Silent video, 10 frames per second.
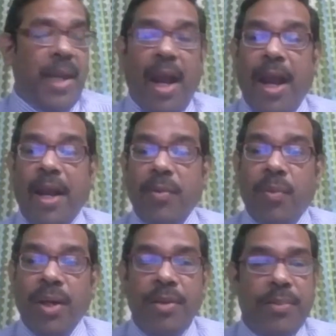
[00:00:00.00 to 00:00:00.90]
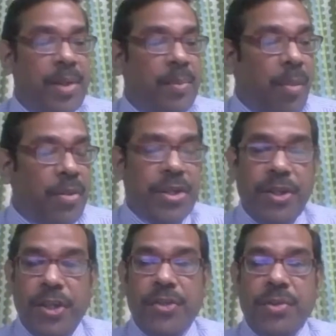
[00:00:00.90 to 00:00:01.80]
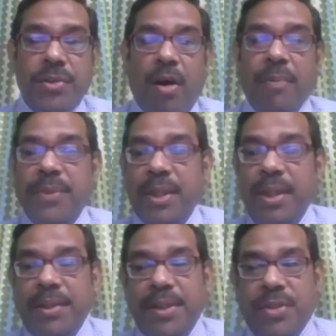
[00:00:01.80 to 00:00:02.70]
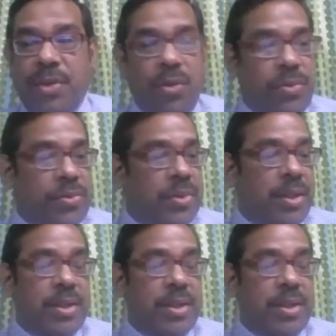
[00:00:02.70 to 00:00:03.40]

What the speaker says: And one of the important issues of Dalit discourse